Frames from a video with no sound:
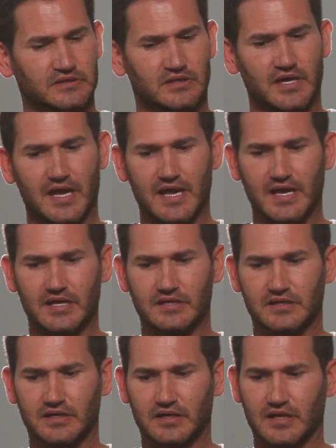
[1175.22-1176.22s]

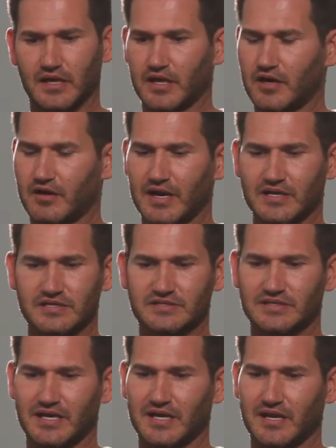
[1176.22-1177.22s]
And, you know, and I
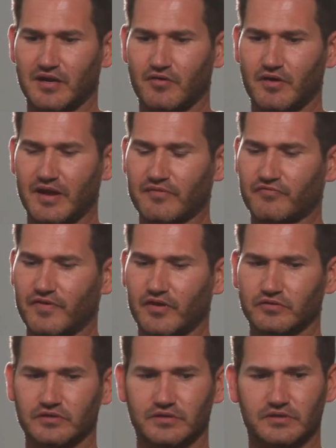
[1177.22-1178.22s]
just, I, you know, I
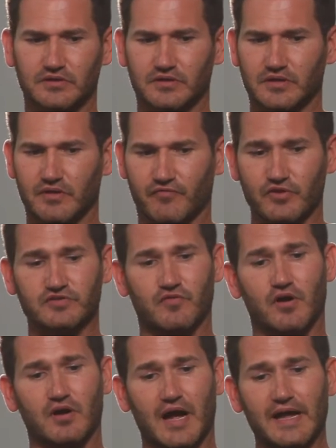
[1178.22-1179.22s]
felt, first of
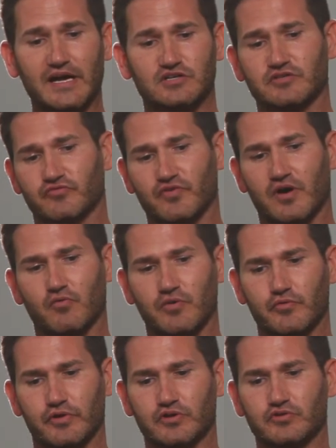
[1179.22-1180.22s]
all, I actually felt we
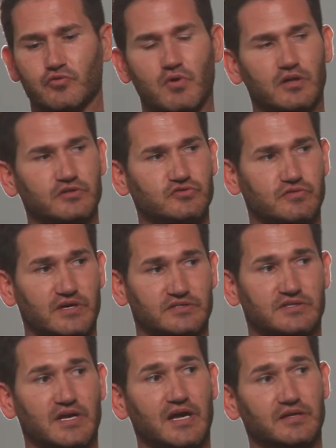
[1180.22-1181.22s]
were going to do well in two
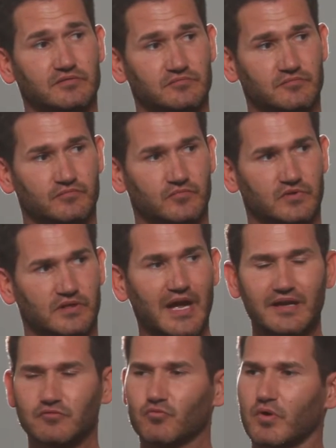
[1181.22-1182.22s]
thousand nine.
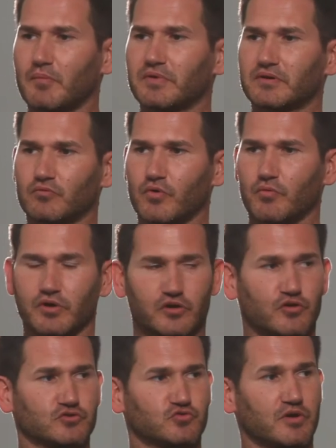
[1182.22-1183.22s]
Not, I mean, we were going to
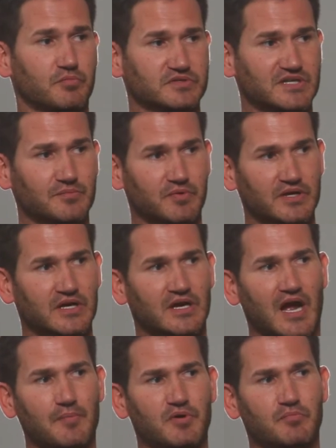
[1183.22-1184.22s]
grow twenty percent, but
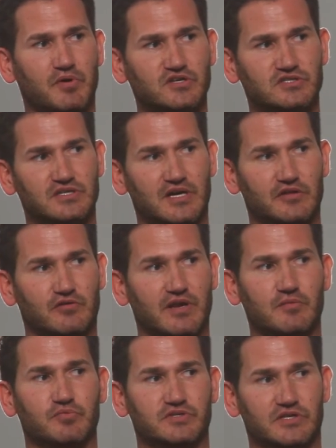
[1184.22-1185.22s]
I put a budget together at
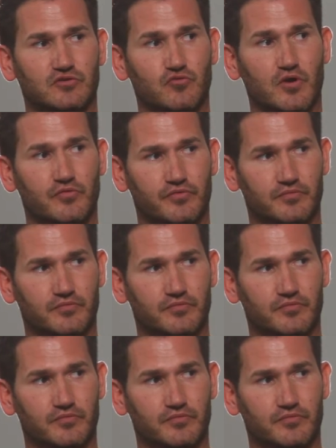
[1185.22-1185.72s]
eight percent growth.